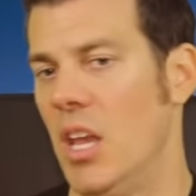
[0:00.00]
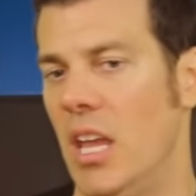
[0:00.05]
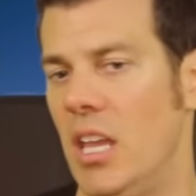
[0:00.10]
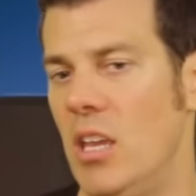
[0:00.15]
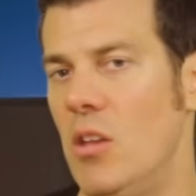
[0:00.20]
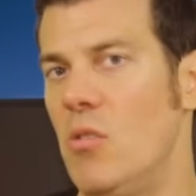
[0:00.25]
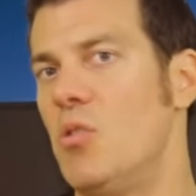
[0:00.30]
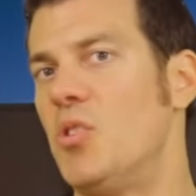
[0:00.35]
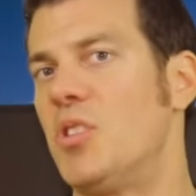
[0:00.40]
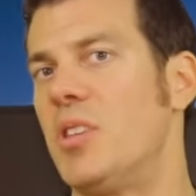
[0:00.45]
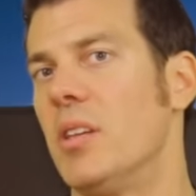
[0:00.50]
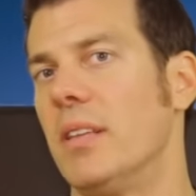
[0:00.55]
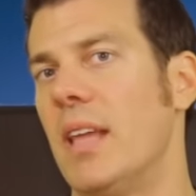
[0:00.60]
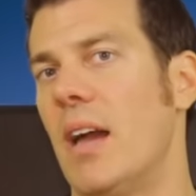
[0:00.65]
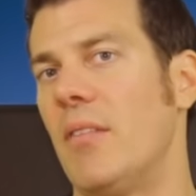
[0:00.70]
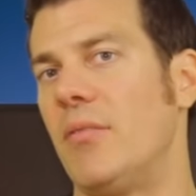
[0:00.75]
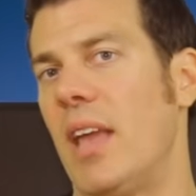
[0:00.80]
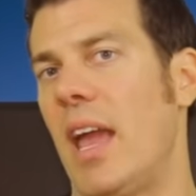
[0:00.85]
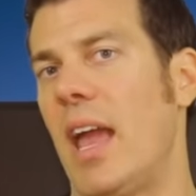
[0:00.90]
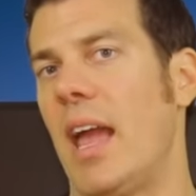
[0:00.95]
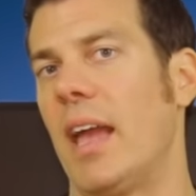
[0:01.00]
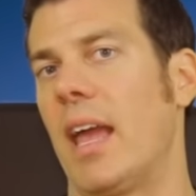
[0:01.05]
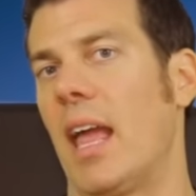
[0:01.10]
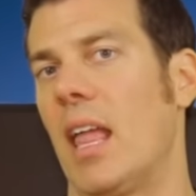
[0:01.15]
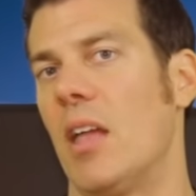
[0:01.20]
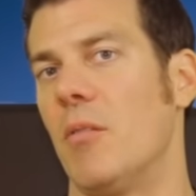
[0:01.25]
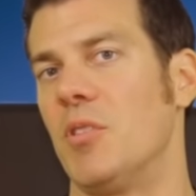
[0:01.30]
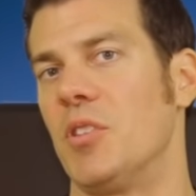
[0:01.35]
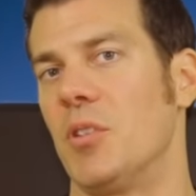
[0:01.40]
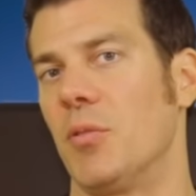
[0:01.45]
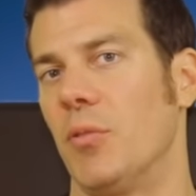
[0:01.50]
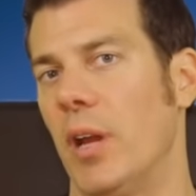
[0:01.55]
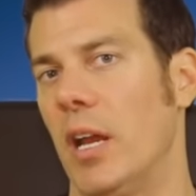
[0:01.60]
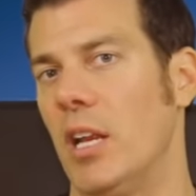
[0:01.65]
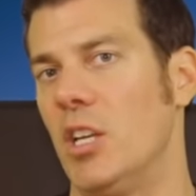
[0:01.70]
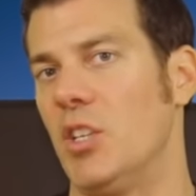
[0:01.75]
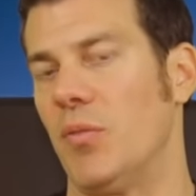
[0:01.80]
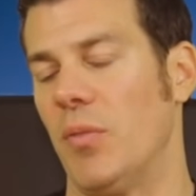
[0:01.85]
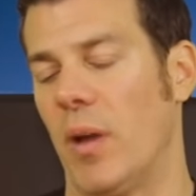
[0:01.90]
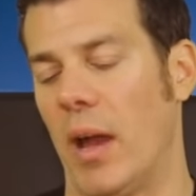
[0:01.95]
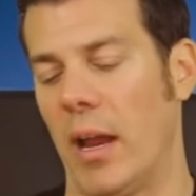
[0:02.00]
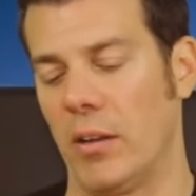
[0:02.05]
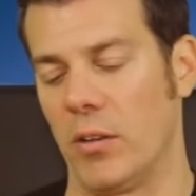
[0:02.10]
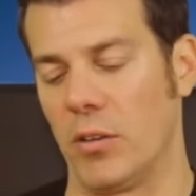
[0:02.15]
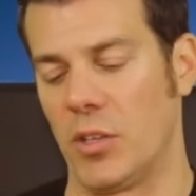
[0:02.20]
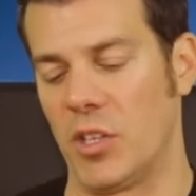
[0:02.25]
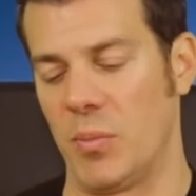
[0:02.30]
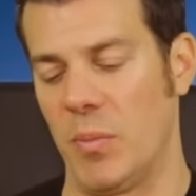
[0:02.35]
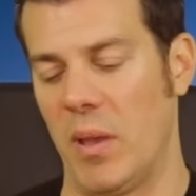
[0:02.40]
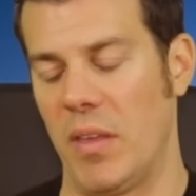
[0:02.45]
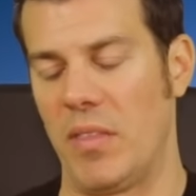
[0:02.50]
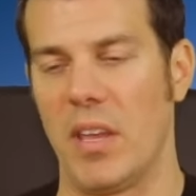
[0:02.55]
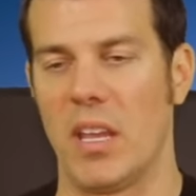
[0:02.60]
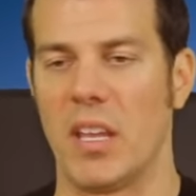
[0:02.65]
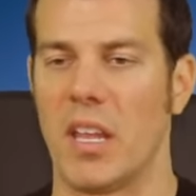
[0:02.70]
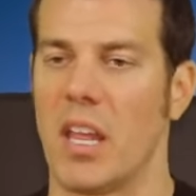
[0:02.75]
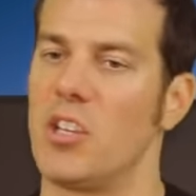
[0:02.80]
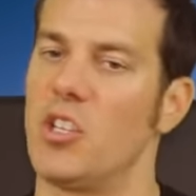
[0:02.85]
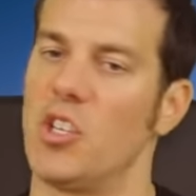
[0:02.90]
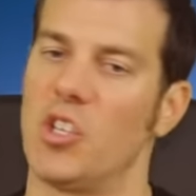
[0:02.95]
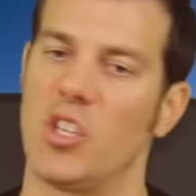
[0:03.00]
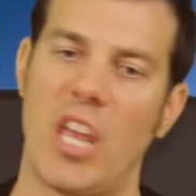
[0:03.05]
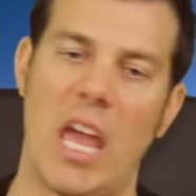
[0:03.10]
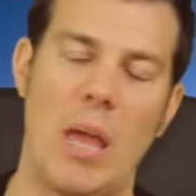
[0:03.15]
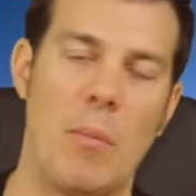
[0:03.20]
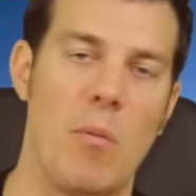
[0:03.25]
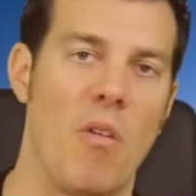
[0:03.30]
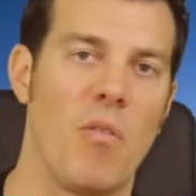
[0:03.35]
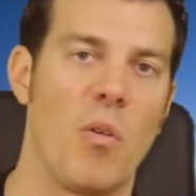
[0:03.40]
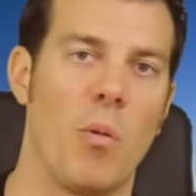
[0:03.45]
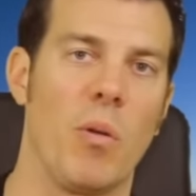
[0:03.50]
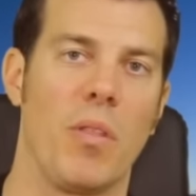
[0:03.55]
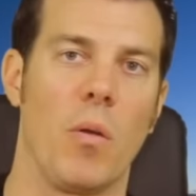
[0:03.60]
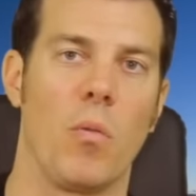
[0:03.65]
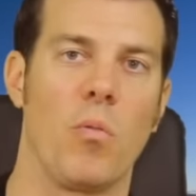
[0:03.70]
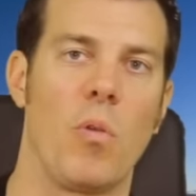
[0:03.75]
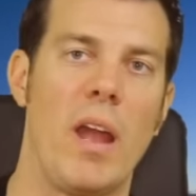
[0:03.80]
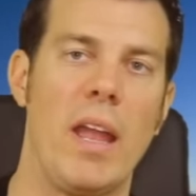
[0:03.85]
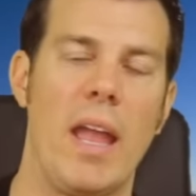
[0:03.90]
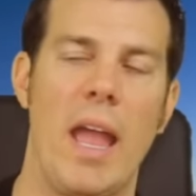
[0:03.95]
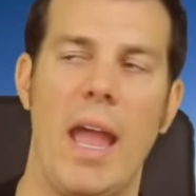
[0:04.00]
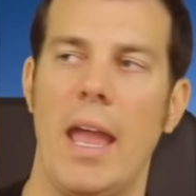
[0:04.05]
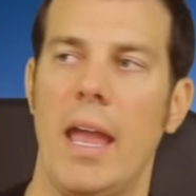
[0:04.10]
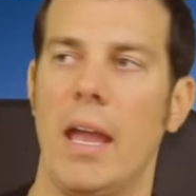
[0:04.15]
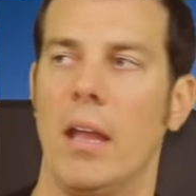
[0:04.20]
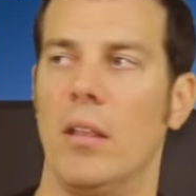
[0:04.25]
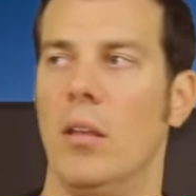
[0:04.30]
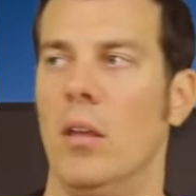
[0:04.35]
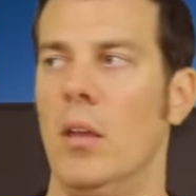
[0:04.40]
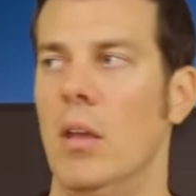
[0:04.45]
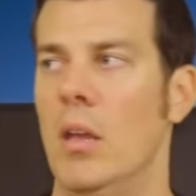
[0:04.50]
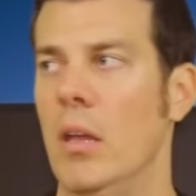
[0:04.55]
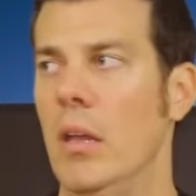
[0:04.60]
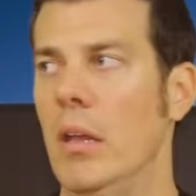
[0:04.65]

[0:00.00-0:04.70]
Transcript: He used the left hand kind of as a range finder, Smith, and then just came over with a right hand.